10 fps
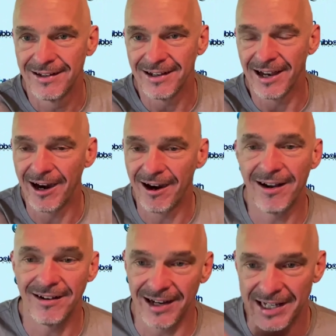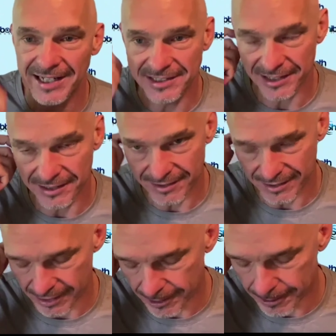Lara, Lisa,
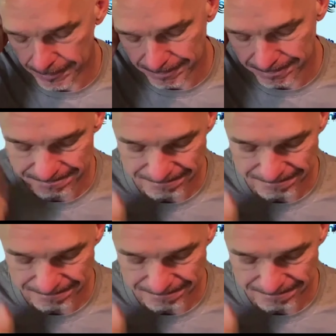um,